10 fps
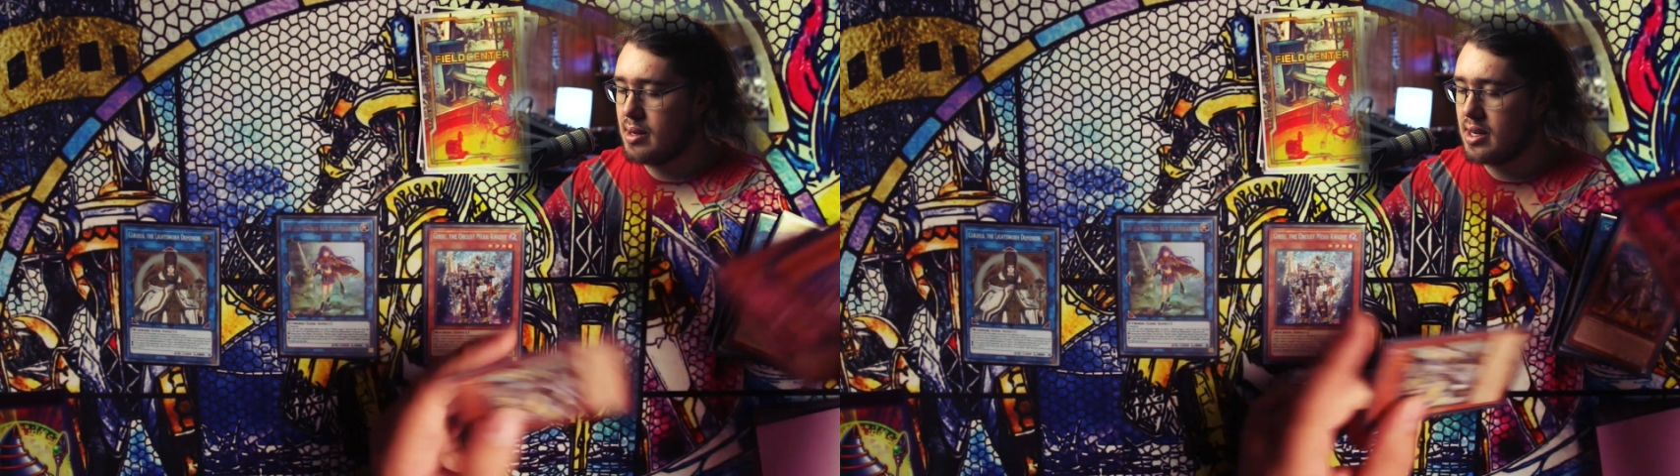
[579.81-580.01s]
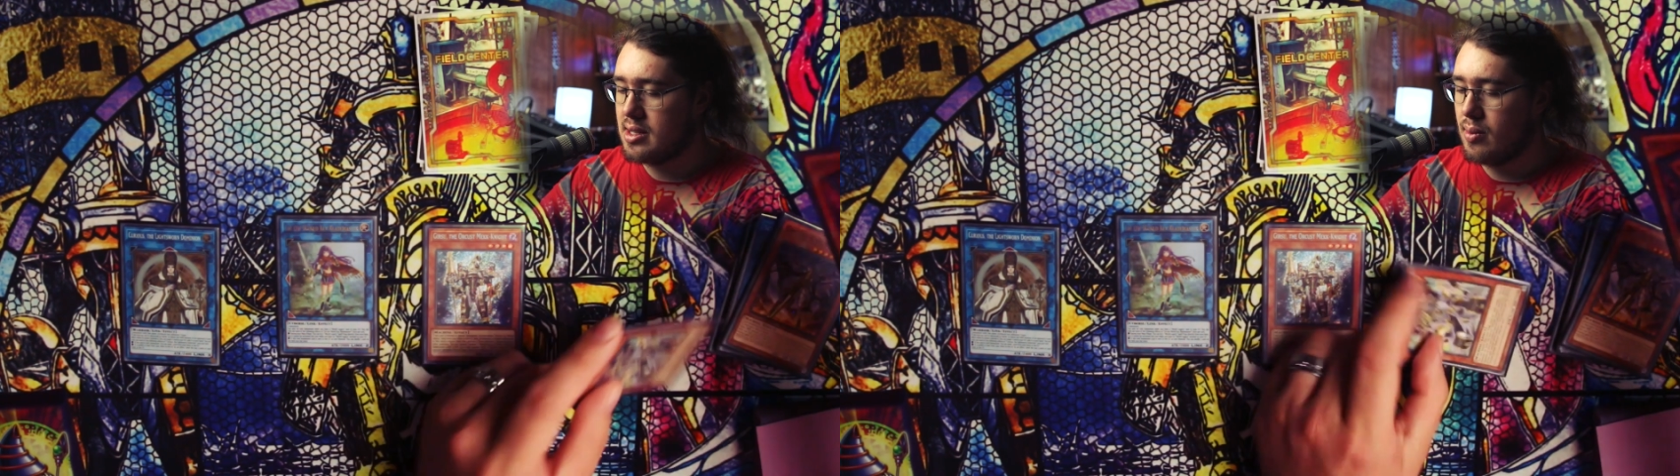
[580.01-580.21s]

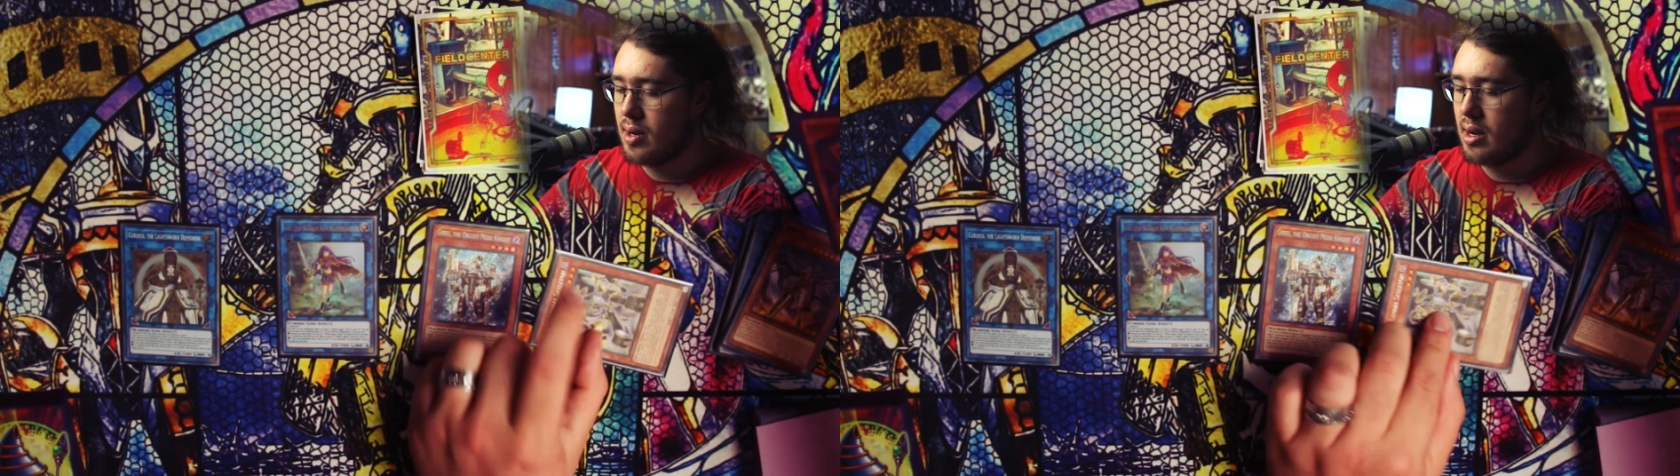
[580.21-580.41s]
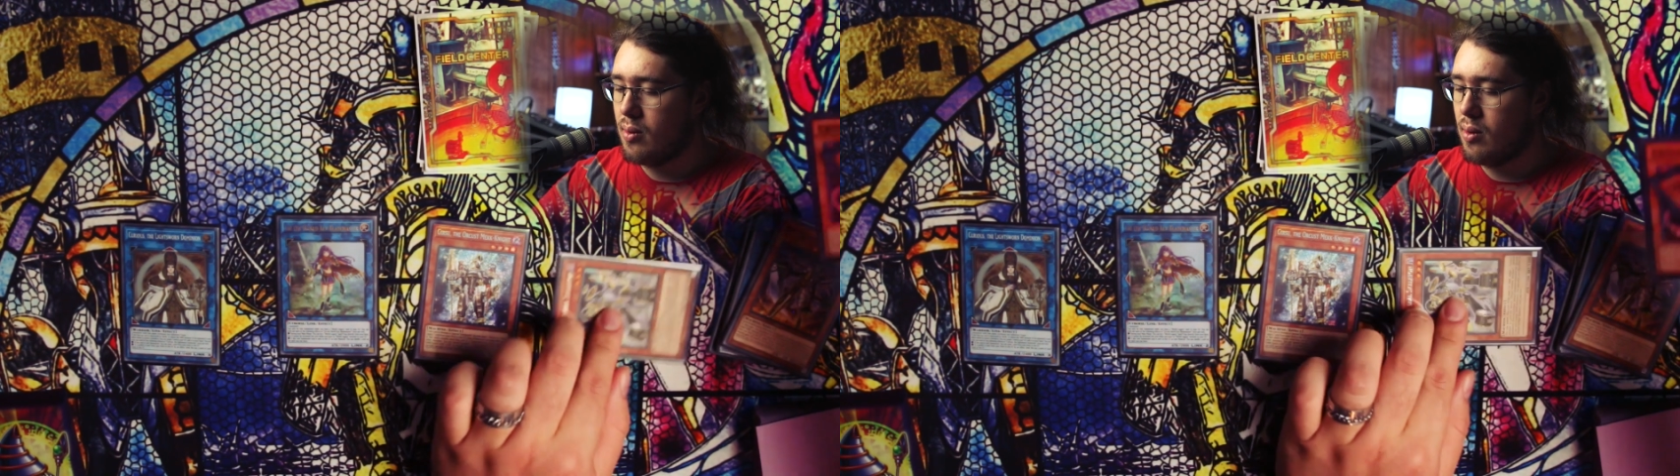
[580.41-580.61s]
because we're
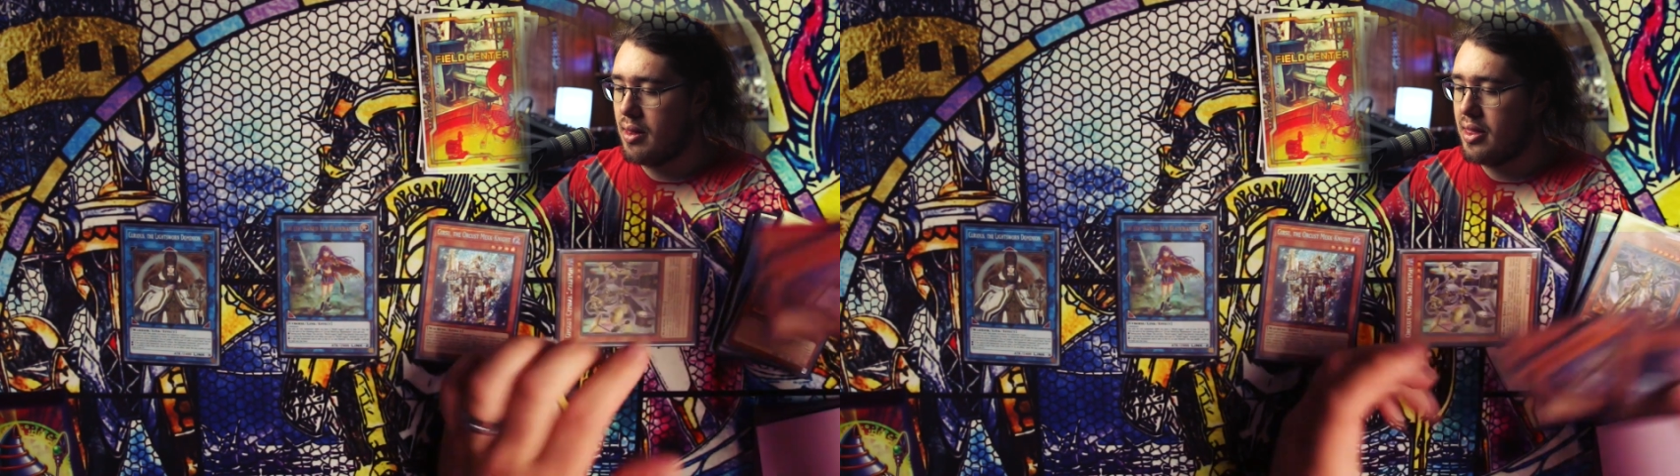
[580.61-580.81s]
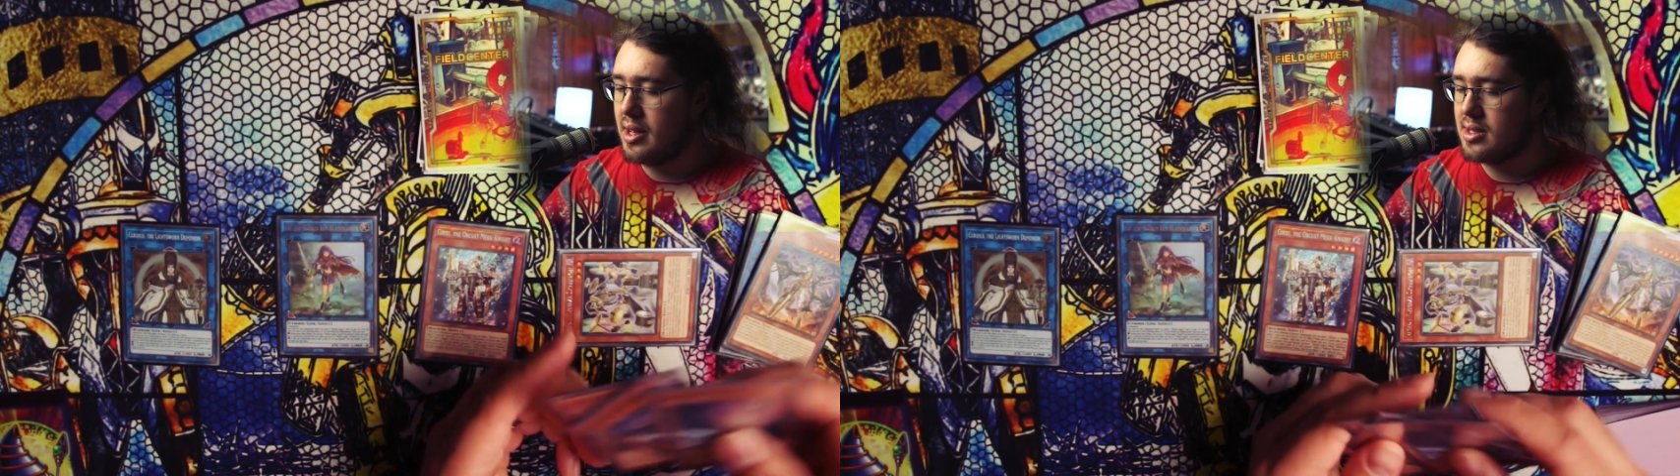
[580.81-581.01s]
going to
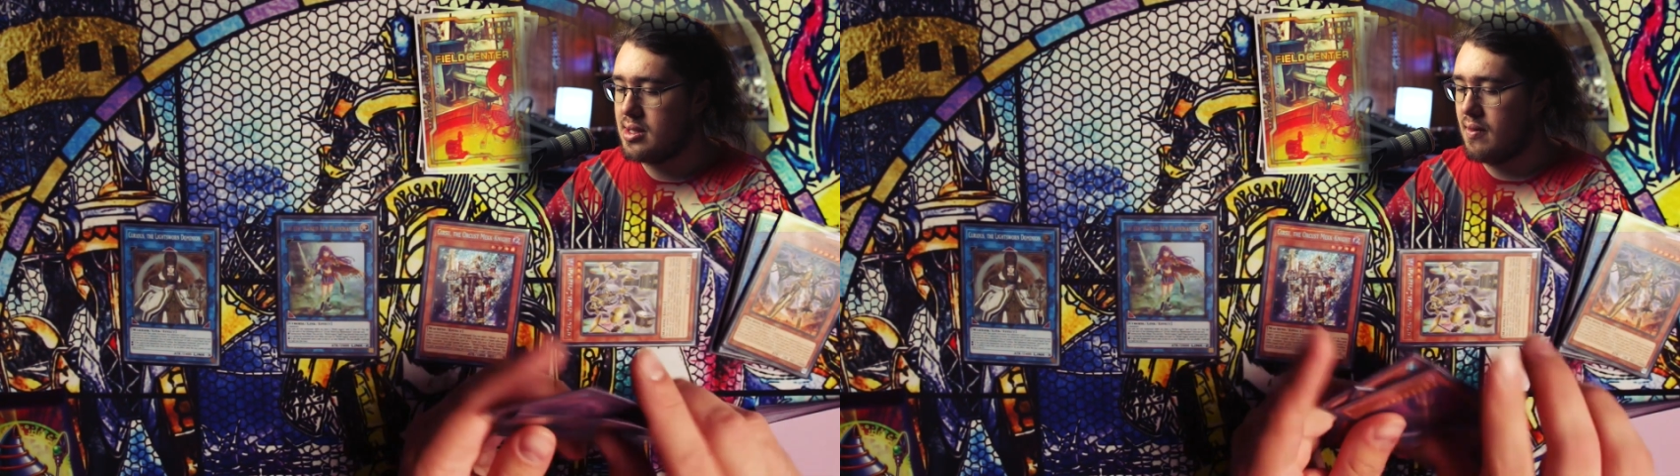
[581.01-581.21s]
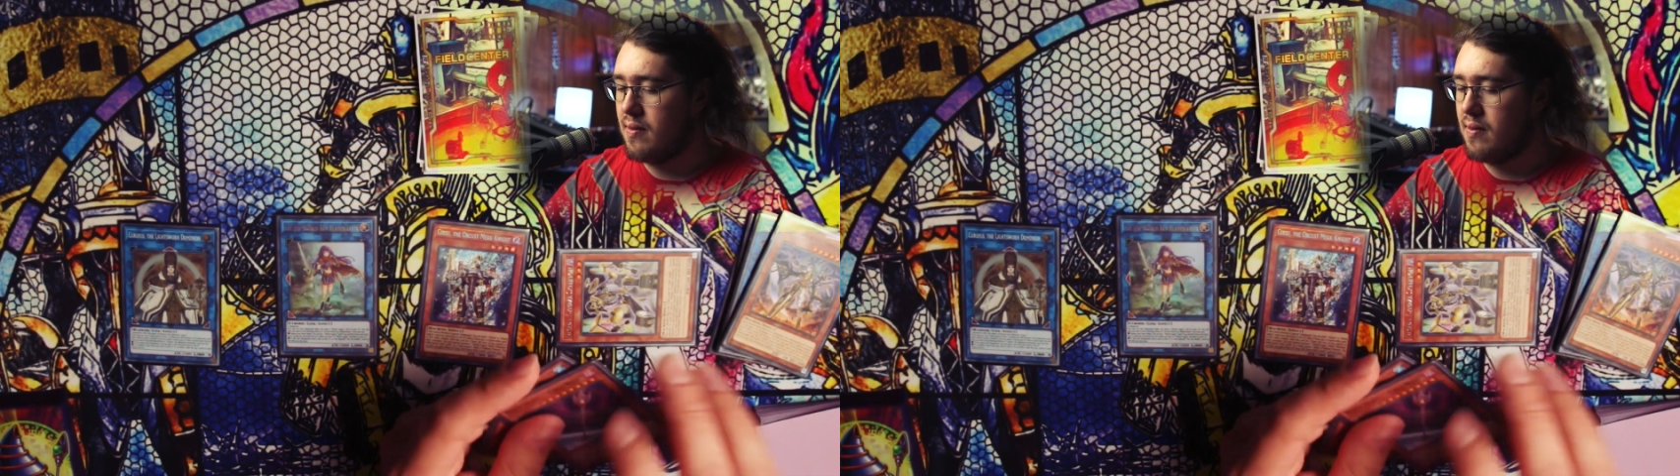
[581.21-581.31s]
want this